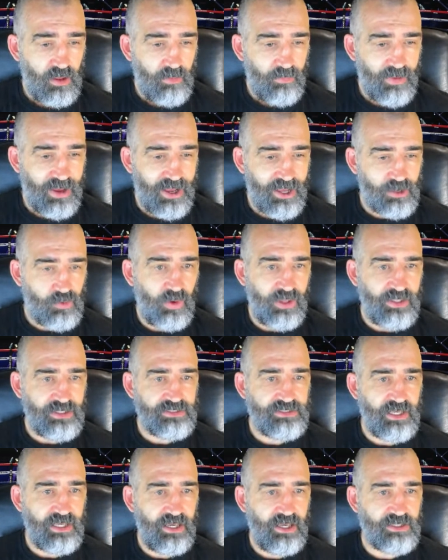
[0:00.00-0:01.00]
Mark Wynn
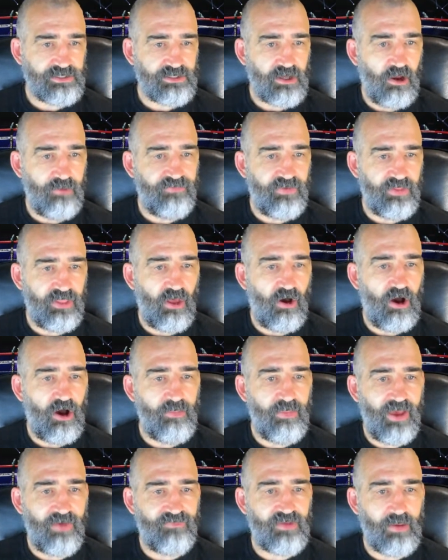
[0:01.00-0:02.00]
says, hopefully the
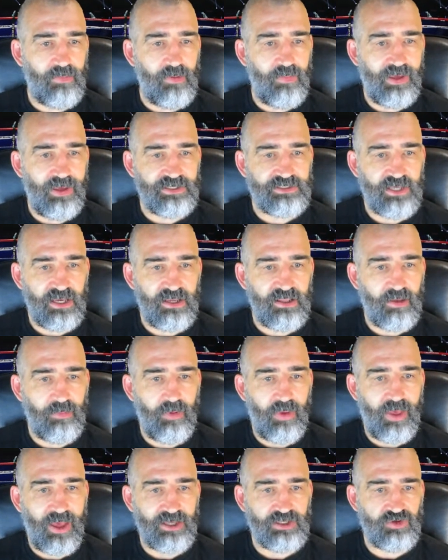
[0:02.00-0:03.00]
IBF, WBC and
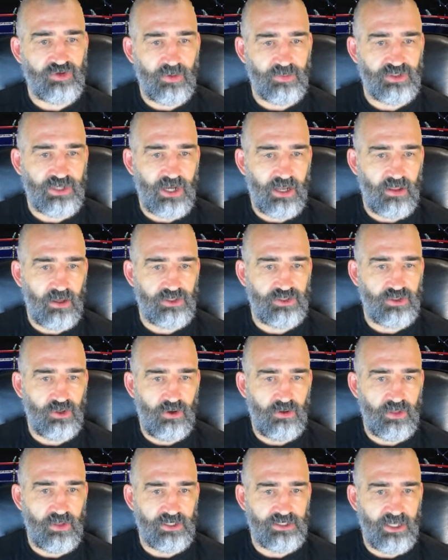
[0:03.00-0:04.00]
WA strip Cholo
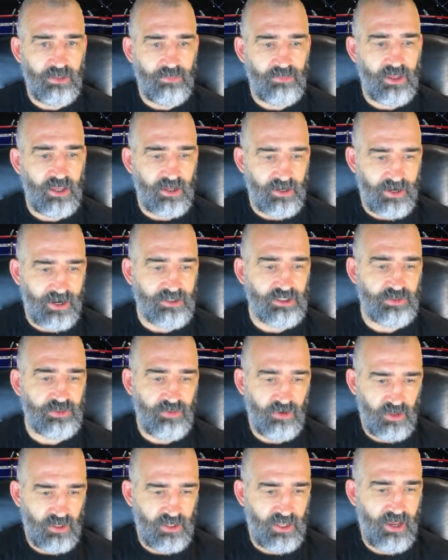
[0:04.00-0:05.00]
too, then Tim can get undisputed.